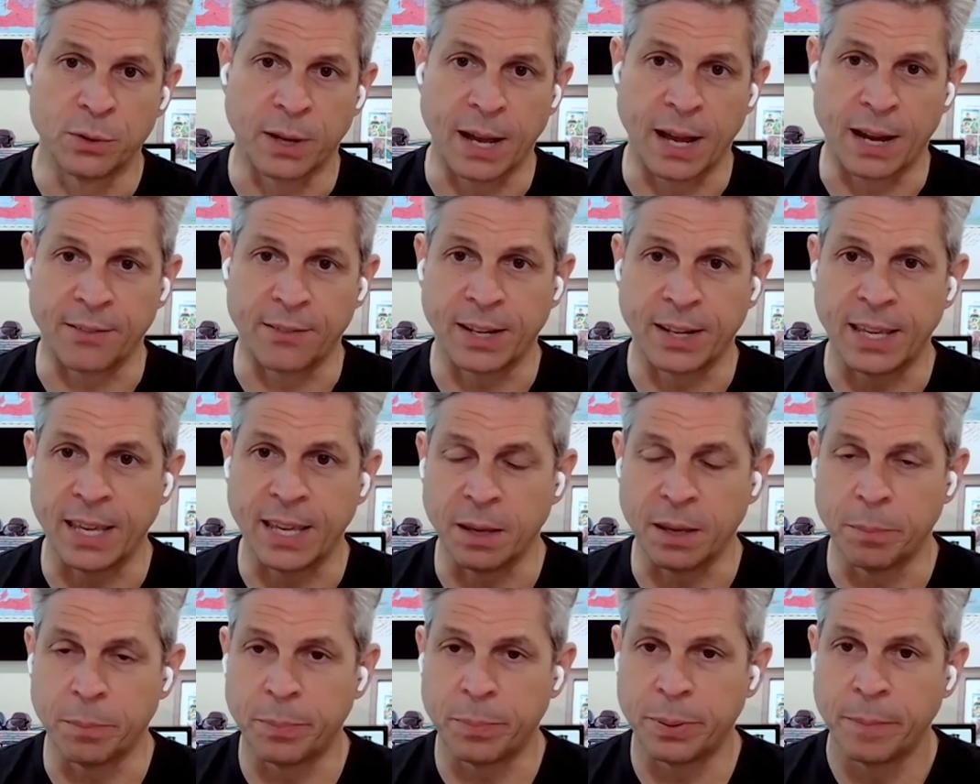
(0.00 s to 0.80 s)
to kind of mm-hmm.
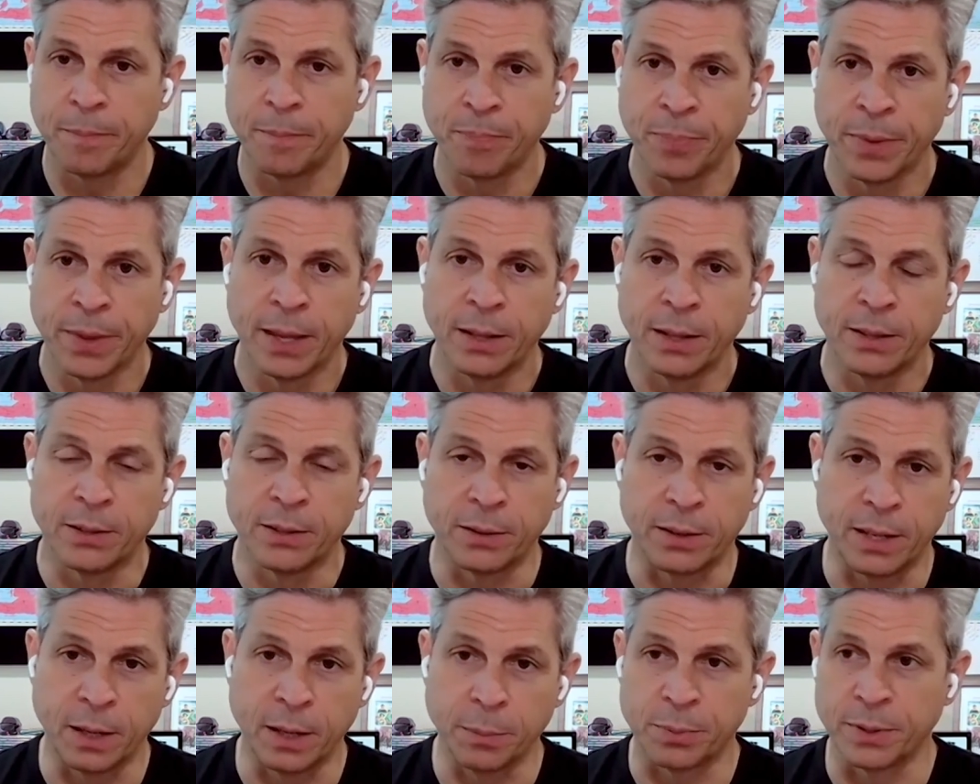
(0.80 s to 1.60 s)
keep
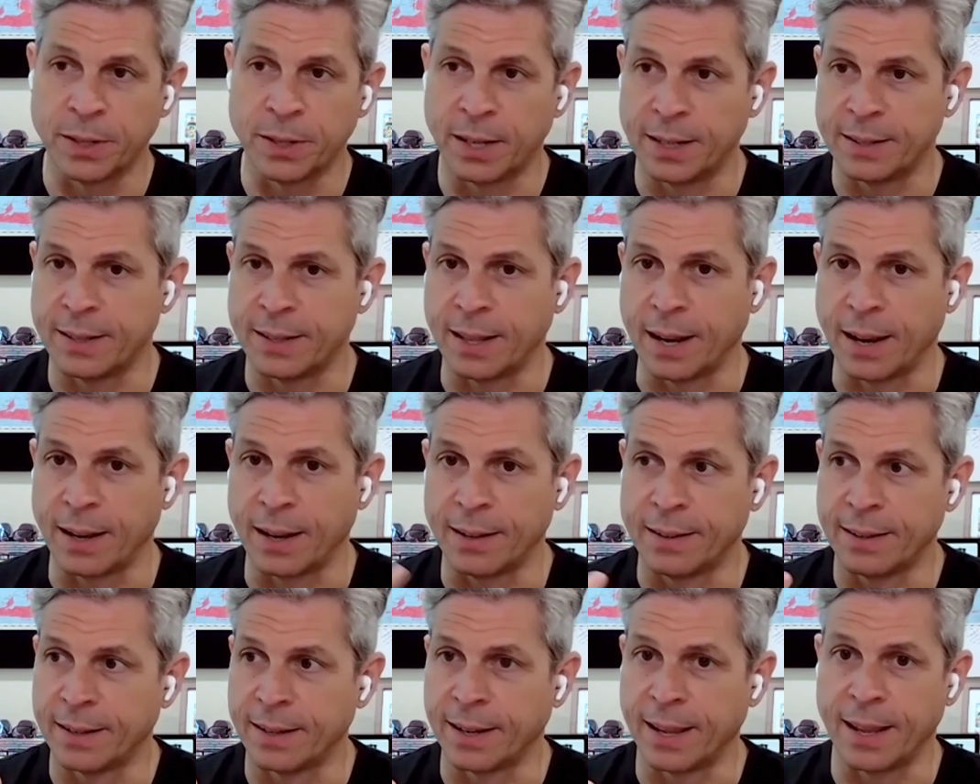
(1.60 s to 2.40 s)
to keep the,
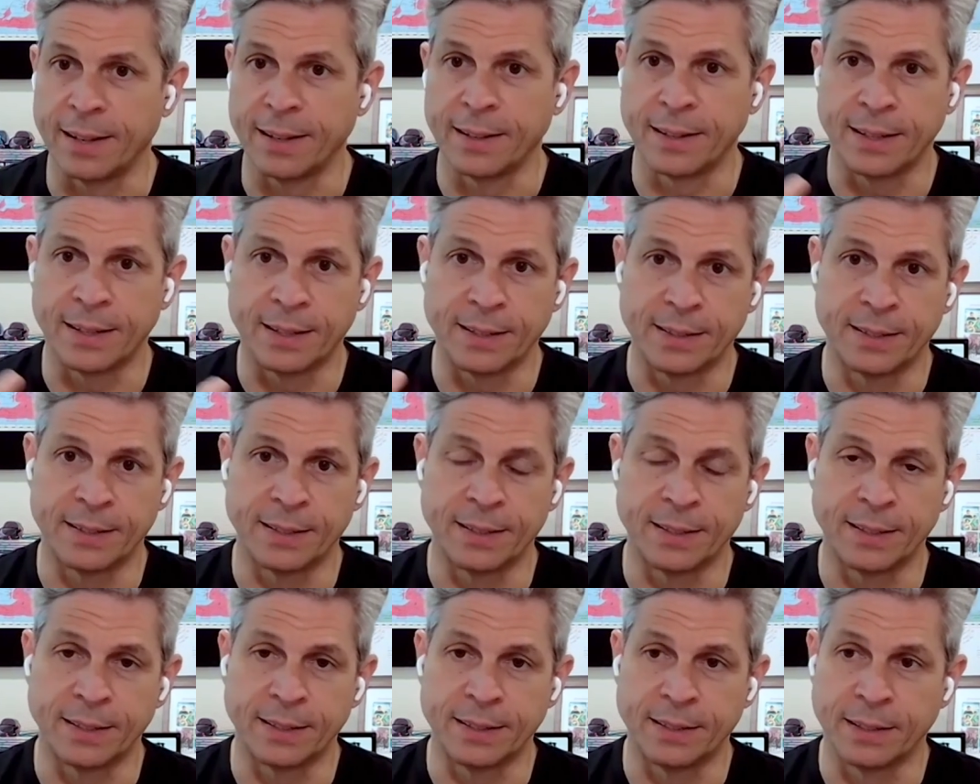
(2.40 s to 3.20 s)
the, the again the,
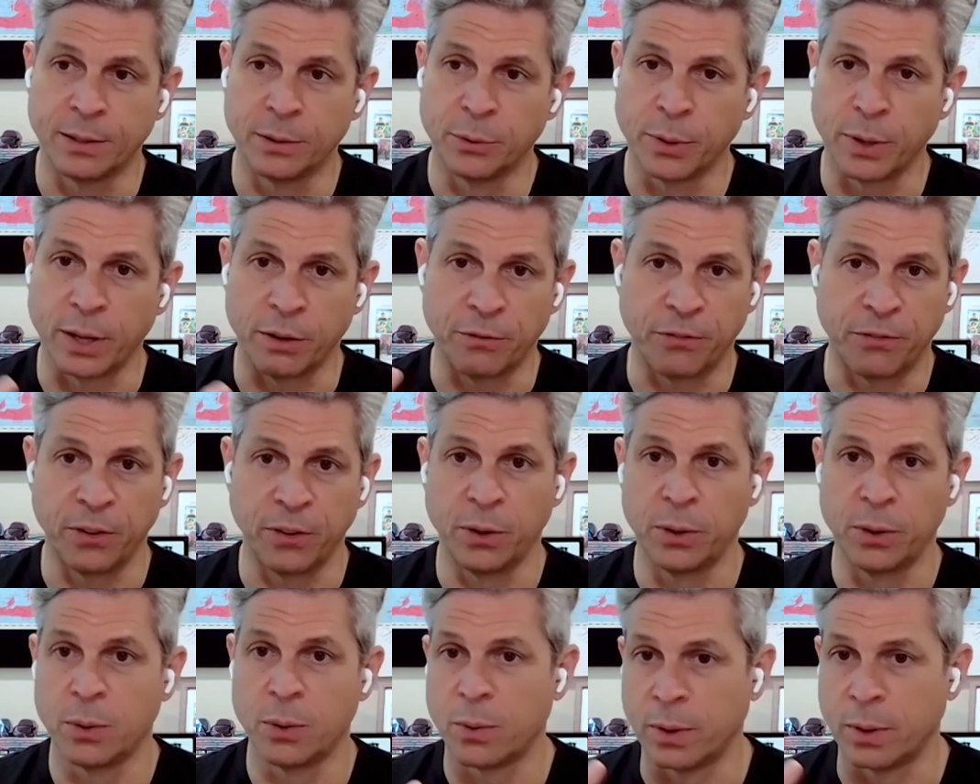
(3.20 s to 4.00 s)
the, the look and
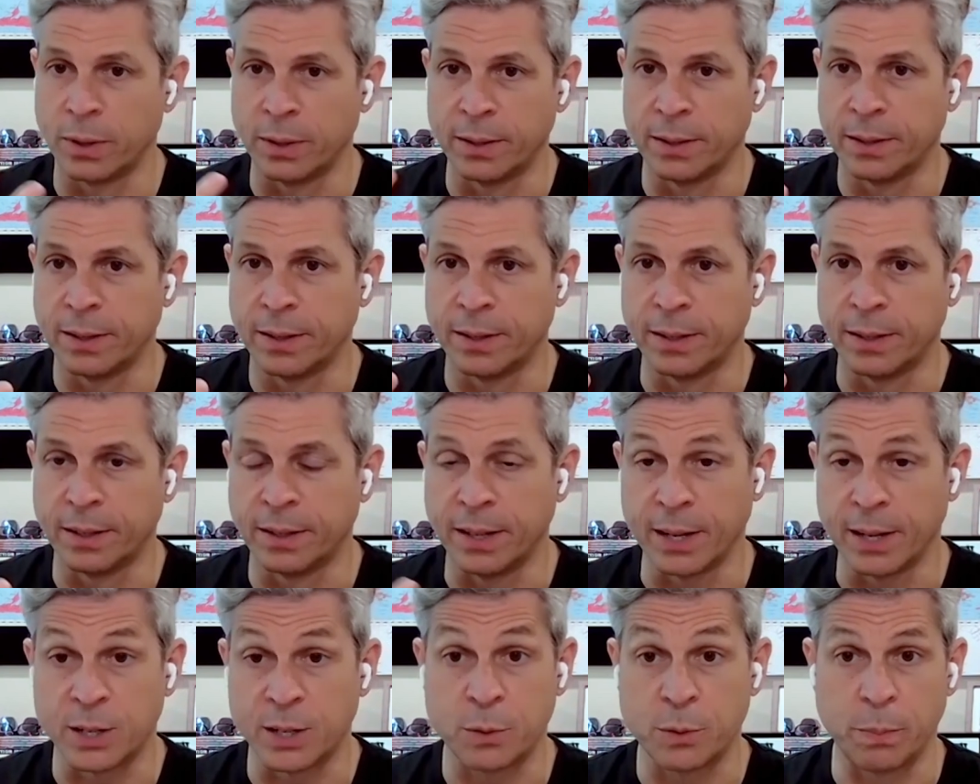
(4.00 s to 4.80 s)
feel and,
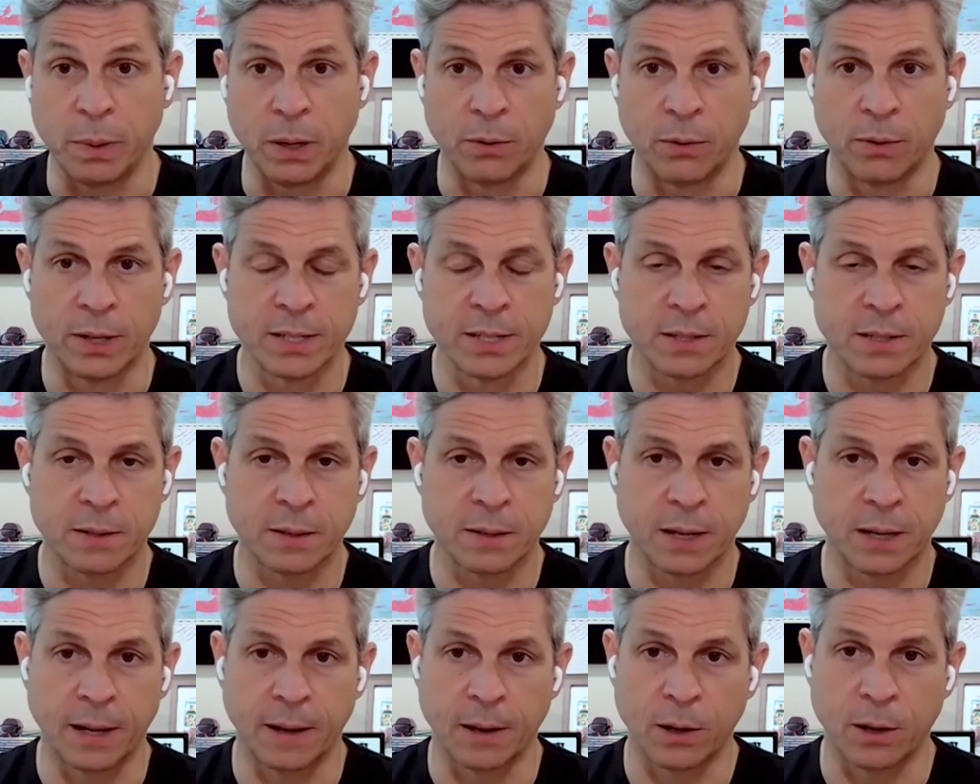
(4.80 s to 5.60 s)
and the
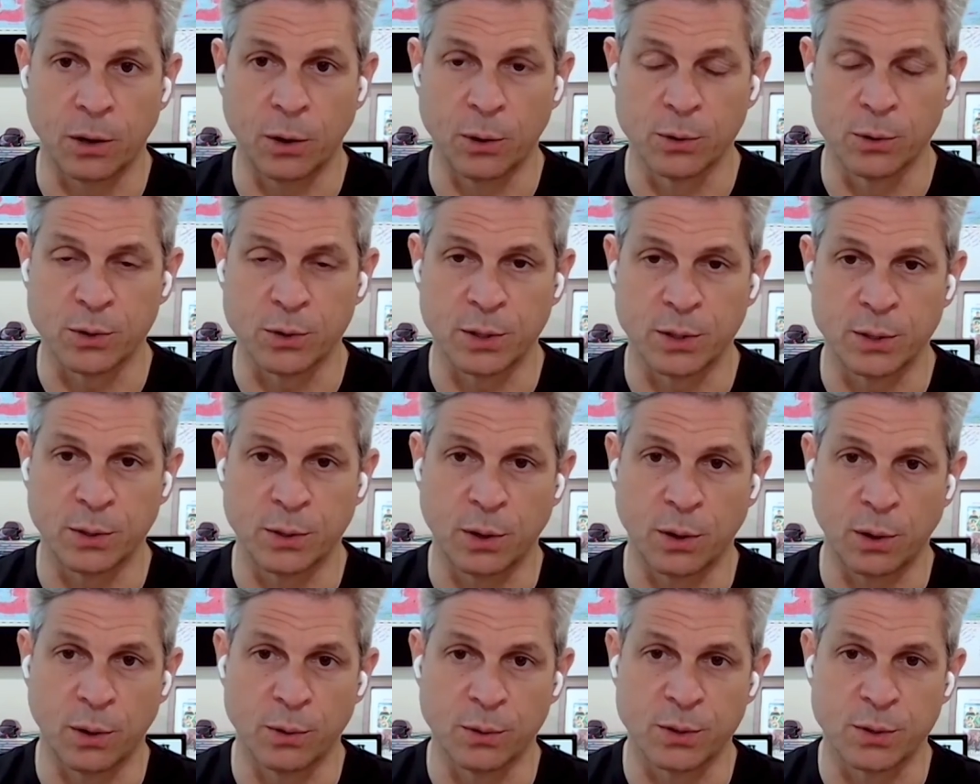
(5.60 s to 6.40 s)
experience uh,
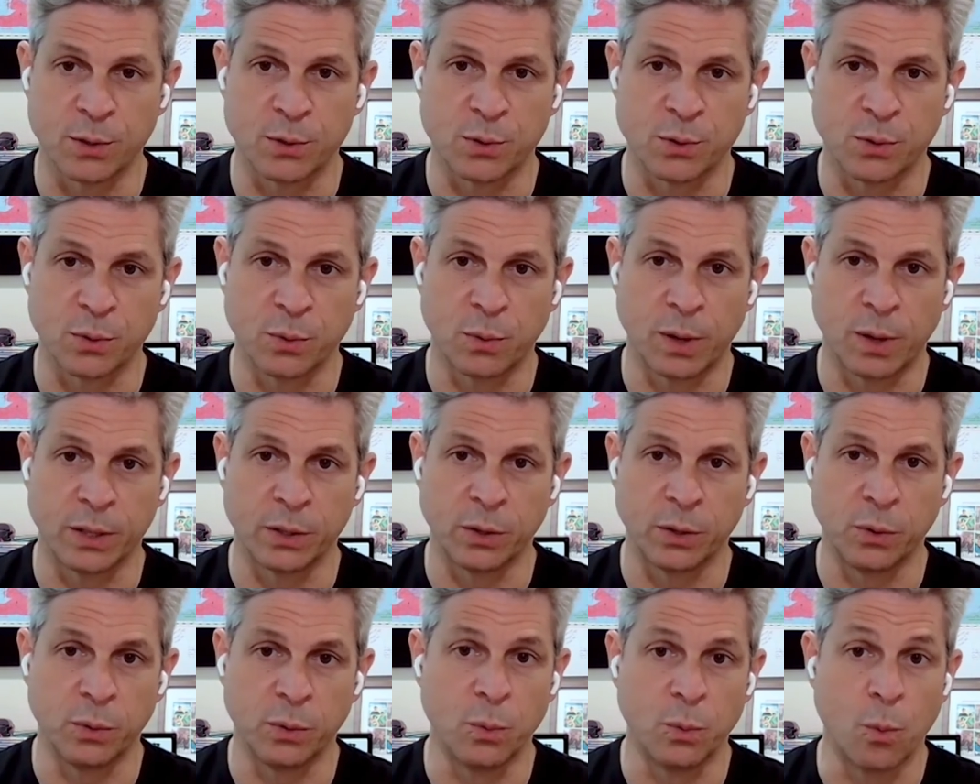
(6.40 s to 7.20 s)
closest closest to
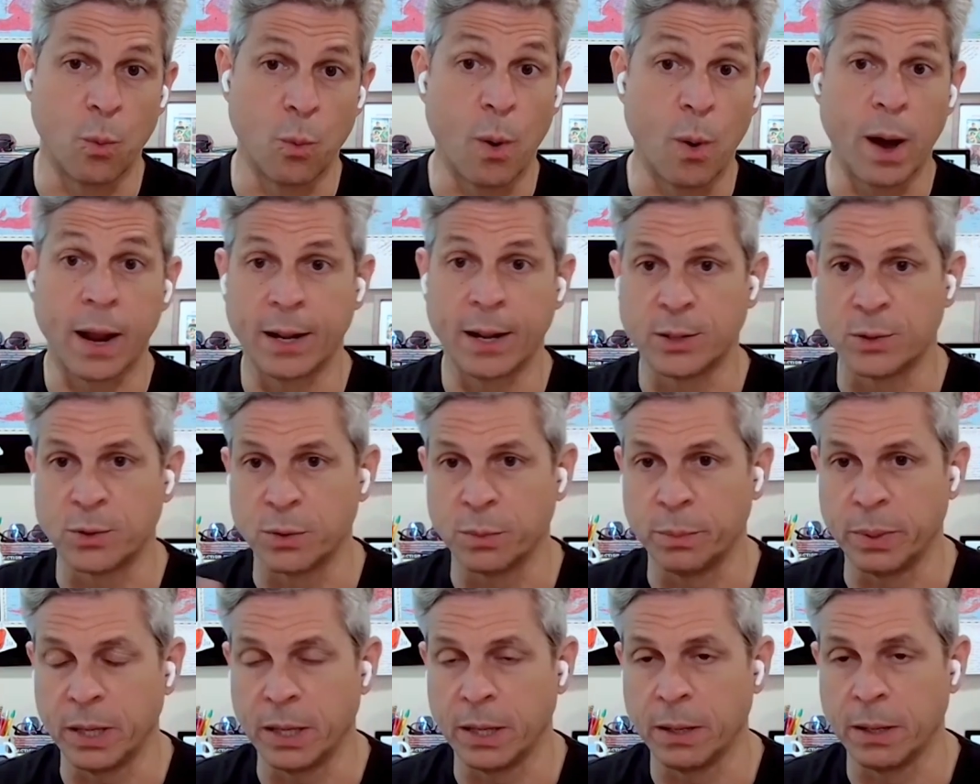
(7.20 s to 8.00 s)
what you wanted
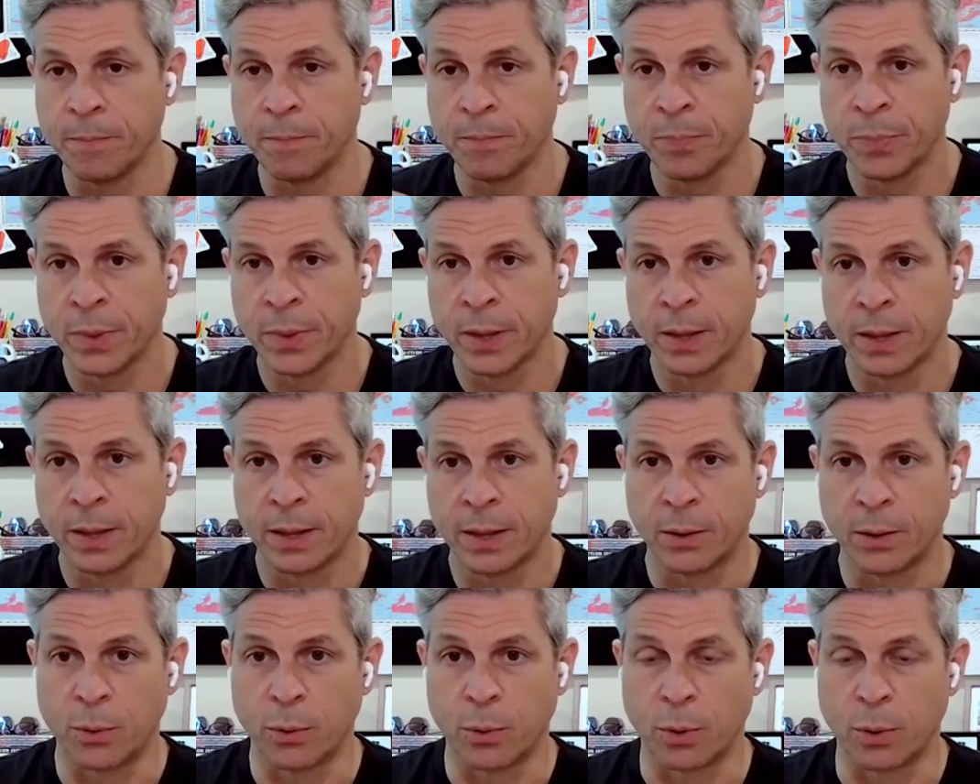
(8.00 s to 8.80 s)
to be
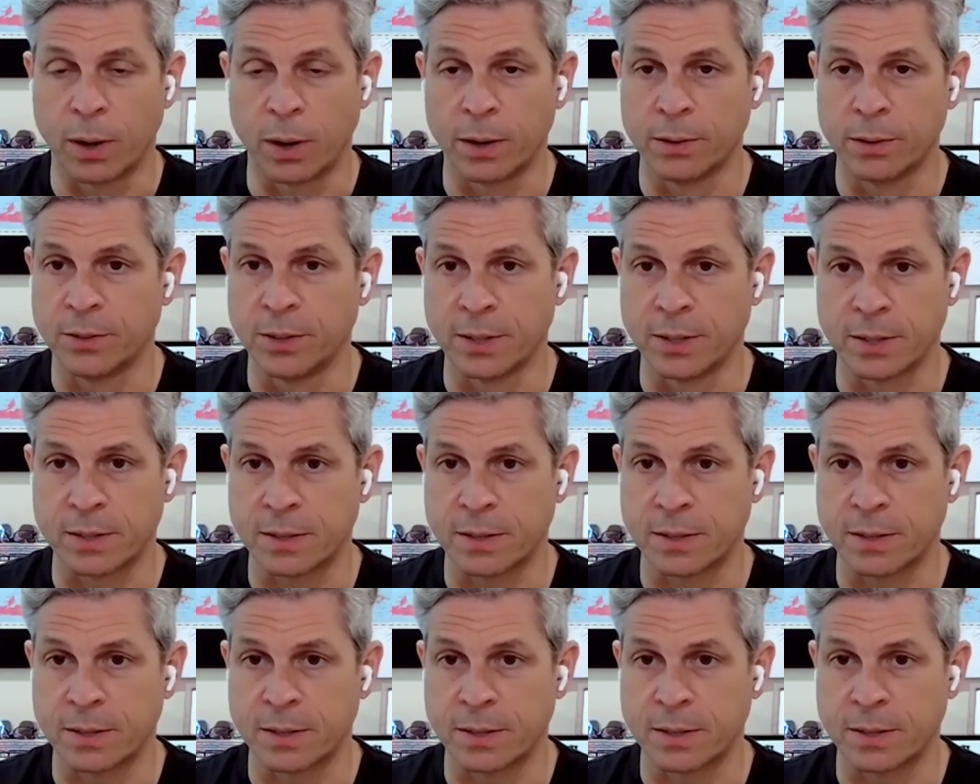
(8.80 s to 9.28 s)
or mm-hmm.